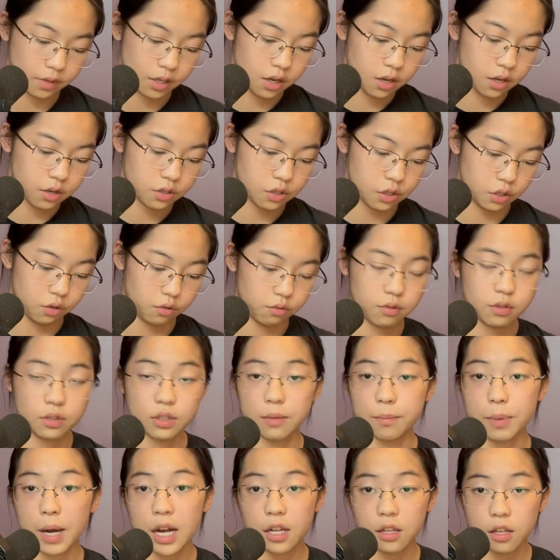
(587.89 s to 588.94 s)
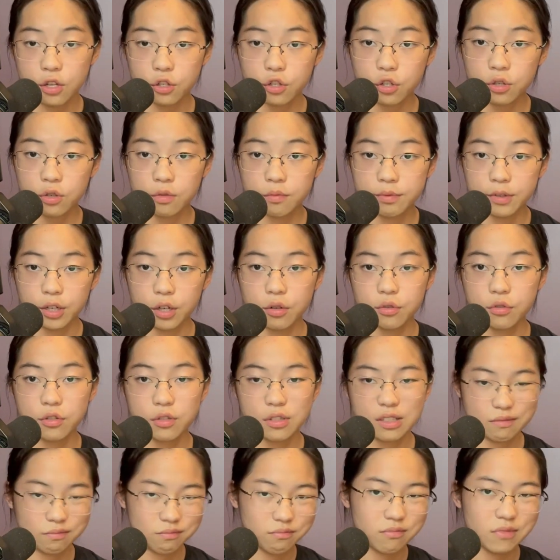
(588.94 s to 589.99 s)
So the biological approach,
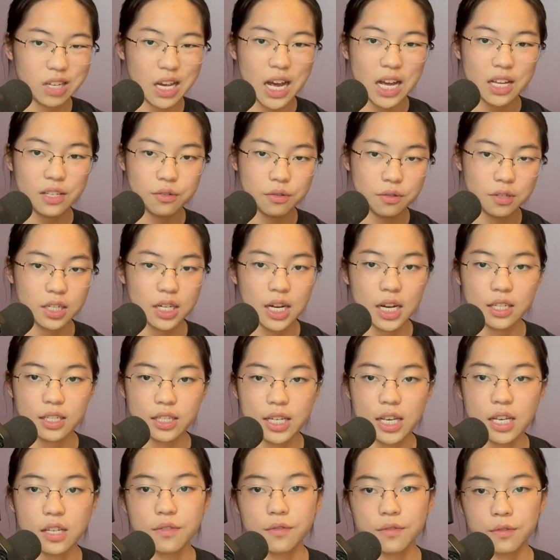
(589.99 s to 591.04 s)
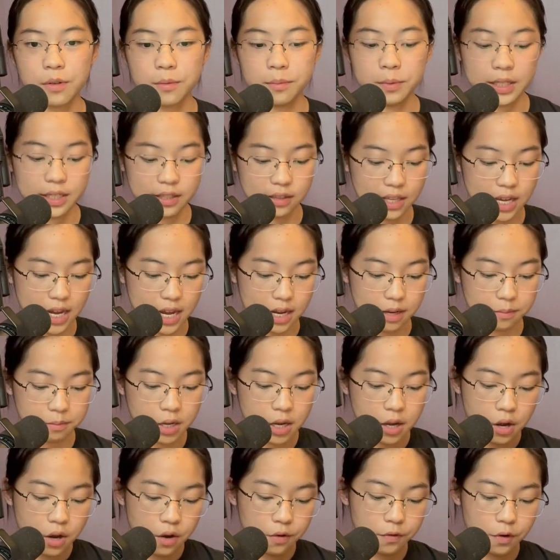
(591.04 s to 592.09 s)
as you can kind of guess from the name,
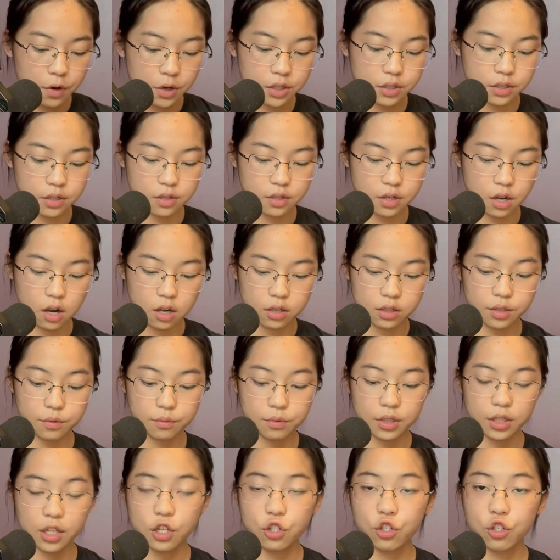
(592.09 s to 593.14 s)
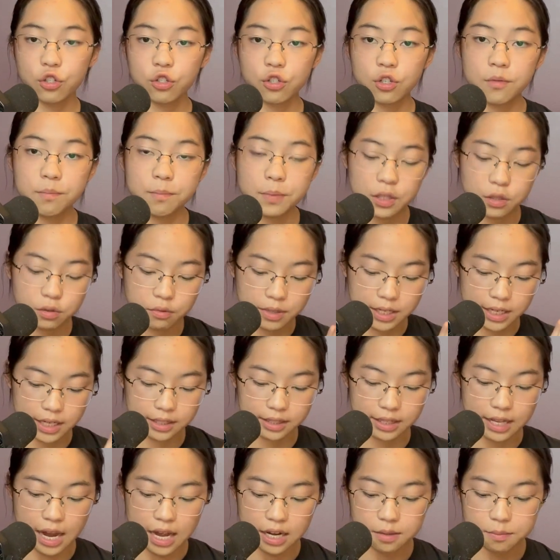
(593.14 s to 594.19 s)
focuses on the relationship between
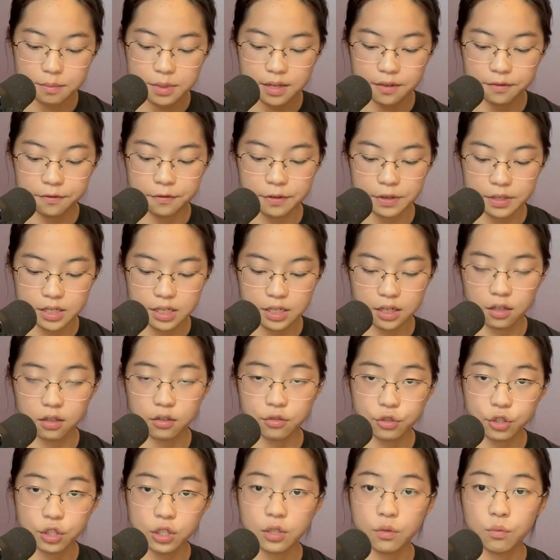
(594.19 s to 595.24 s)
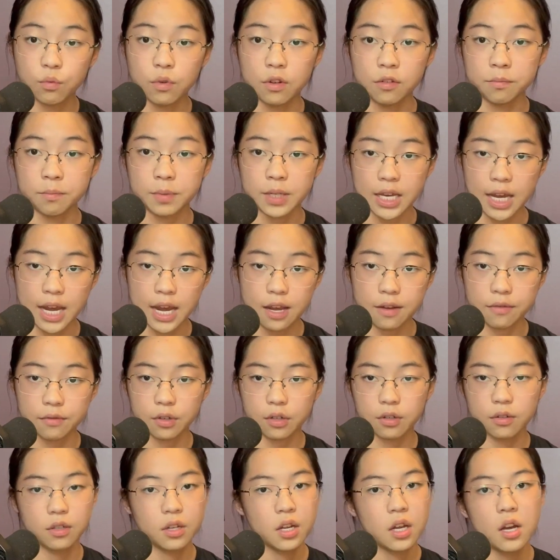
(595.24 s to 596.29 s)
anatomy and physiology with
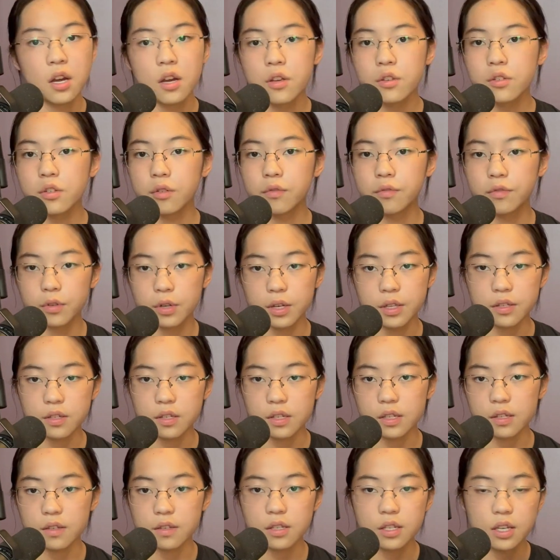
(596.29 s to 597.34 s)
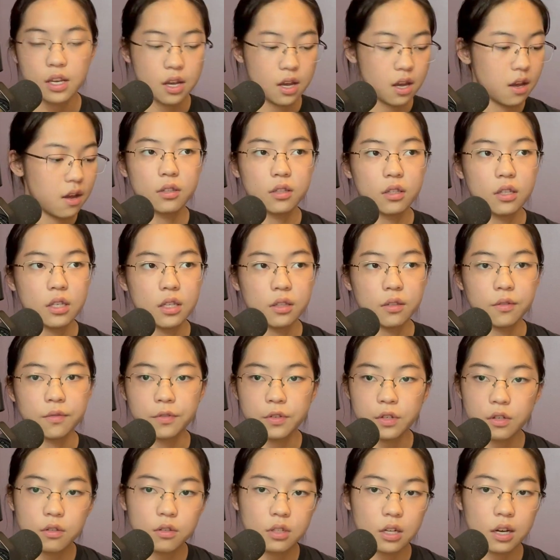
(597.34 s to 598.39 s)
behavior. So for instance, in the
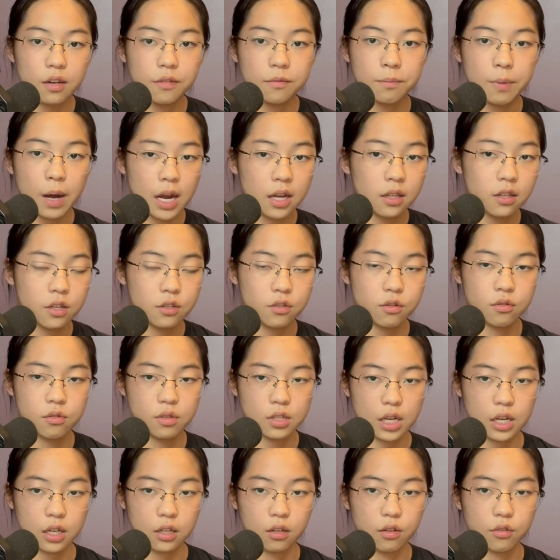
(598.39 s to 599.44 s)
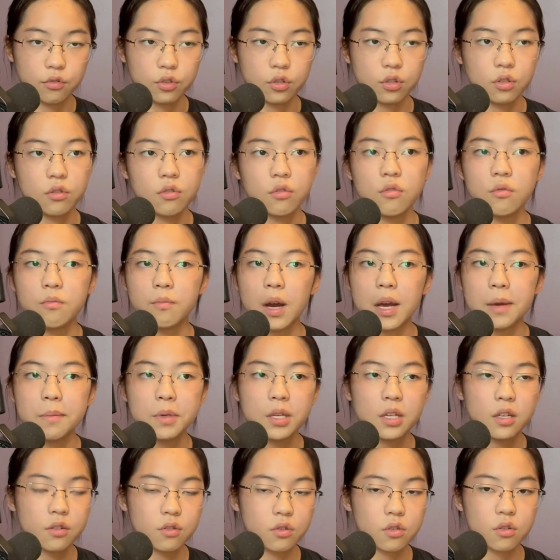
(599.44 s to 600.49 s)
field of biological psychology, you might be
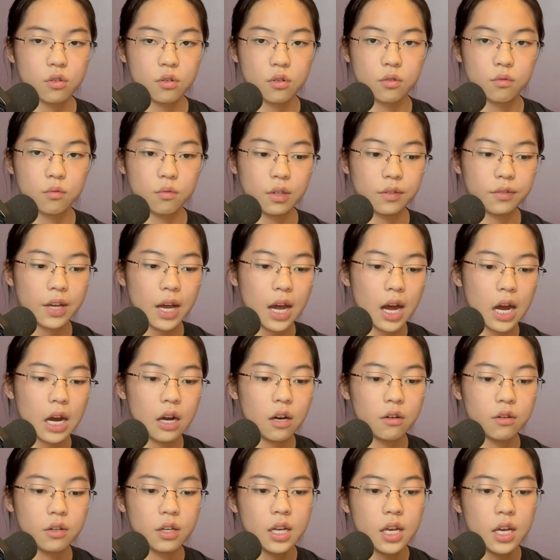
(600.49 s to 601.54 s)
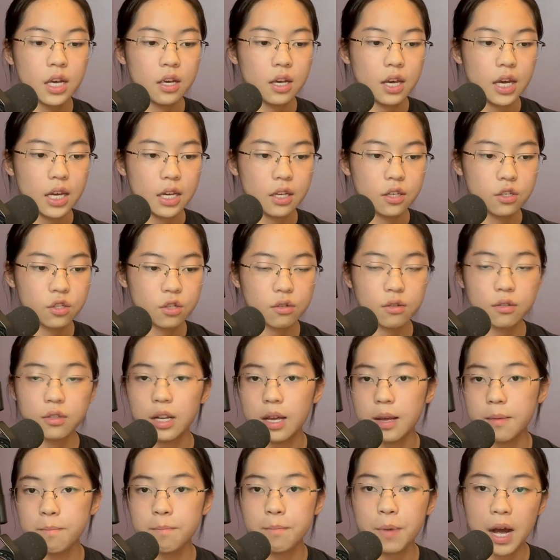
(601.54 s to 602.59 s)
concerned with how a certain
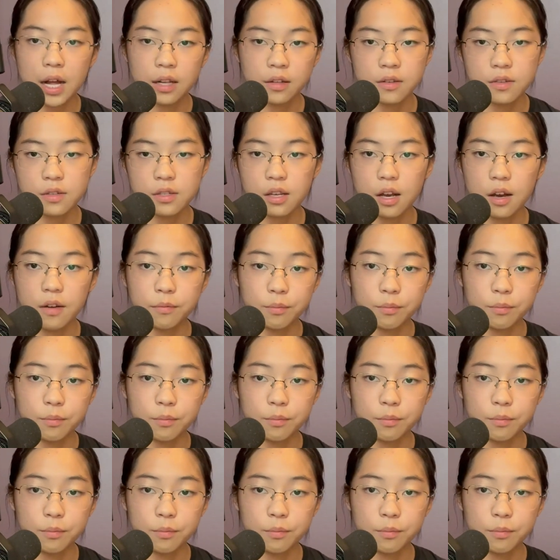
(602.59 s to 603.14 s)
imbalance of